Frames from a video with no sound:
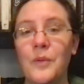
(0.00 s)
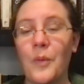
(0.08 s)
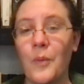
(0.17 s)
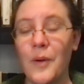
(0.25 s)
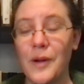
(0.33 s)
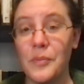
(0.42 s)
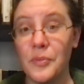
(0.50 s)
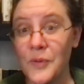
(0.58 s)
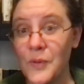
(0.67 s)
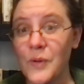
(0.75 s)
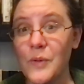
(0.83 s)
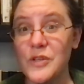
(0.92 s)
Where
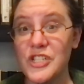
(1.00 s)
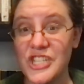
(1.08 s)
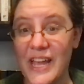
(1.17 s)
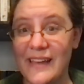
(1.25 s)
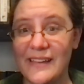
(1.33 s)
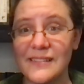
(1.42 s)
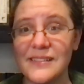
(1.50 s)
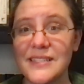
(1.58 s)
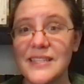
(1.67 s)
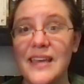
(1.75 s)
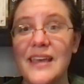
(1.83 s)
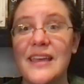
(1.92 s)
Bruno
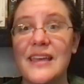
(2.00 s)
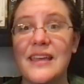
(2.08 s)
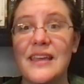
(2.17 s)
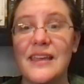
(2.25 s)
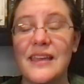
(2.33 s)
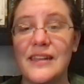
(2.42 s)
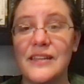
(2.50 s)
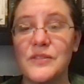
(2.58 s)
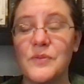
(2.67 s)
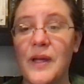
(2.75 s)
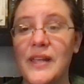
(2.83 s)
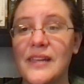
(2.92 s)
shines in
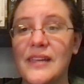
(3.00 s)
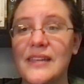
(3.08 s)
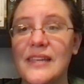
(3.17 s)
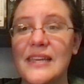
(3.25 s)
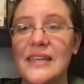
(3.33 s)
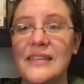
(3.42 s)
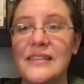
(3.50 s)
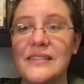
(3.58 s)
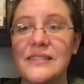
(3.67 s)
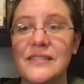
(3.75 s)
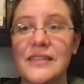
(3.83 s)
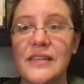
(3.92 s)
his writing
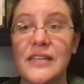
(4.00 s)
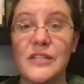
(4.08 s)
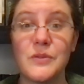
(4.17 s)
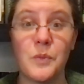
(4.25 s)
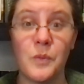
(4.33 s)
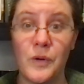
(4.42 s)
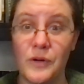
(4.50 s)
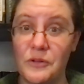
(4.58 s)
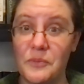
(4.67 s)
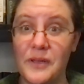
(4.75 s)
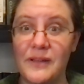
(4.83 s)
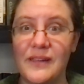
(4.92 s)
is in his
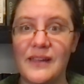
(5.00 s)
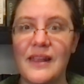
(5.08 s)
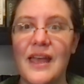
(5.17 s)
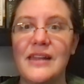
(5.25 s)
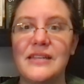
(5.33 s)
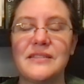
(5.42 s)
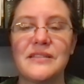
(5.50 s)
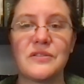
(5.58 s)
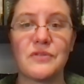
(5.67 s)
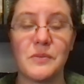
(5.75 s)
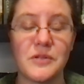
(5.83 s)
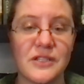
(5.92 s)
world building and his
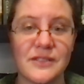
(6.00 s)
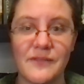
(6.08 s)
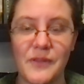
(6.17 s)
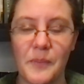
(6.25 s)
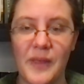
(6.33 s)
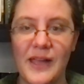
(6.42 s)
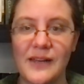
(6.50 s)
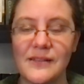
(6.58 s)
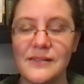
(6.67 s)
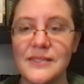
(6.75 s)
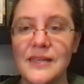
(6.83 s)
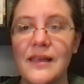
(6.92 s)
descriptions of the
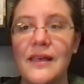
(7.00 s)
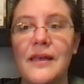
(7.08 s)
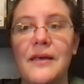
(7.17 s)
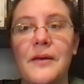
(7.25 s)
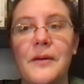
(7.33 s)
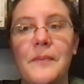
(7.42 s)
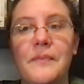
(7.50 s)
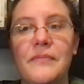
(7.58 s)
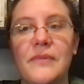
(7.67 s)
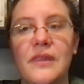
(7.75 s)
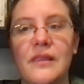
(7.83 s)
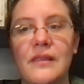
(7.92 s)
planets.
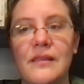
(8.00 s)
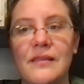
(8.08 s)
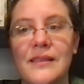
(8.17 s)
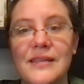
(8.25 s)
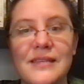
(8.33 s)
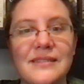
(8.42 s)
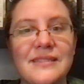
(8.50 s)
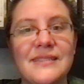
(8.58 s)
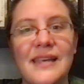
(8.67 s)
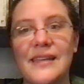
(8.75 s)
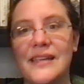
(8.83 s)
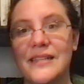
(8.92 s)
The, his
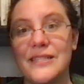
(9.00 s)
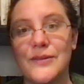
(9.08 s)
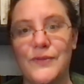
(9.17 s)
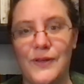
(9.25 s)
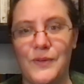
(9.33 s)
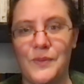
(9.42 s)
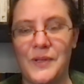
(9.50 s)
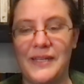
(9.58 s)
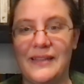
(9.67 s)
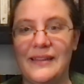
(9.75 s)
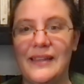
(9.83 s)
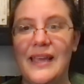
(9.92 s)
settings feel
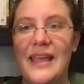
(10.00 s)
real.